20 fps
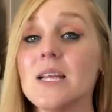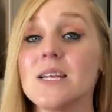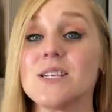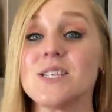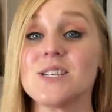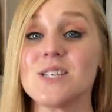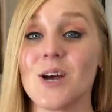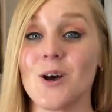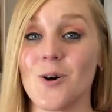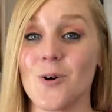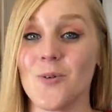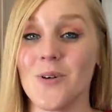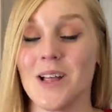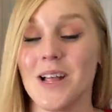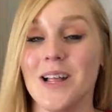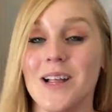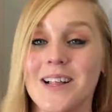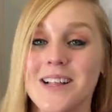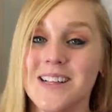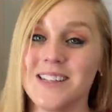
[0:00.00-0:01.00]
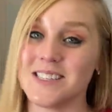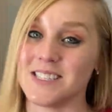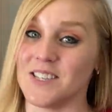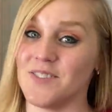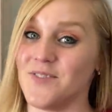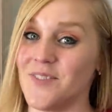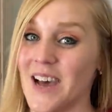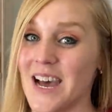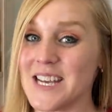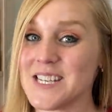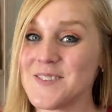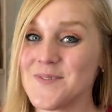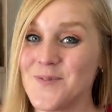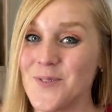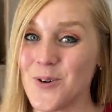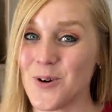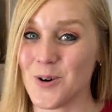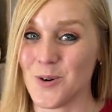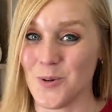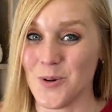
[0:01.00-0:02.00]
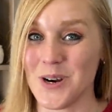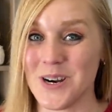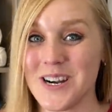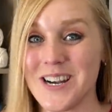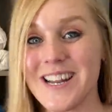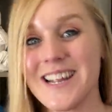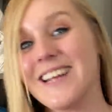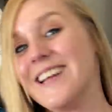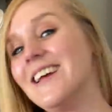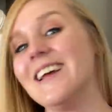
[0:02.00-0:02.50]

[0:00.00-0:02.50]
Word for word: So let's fast forward.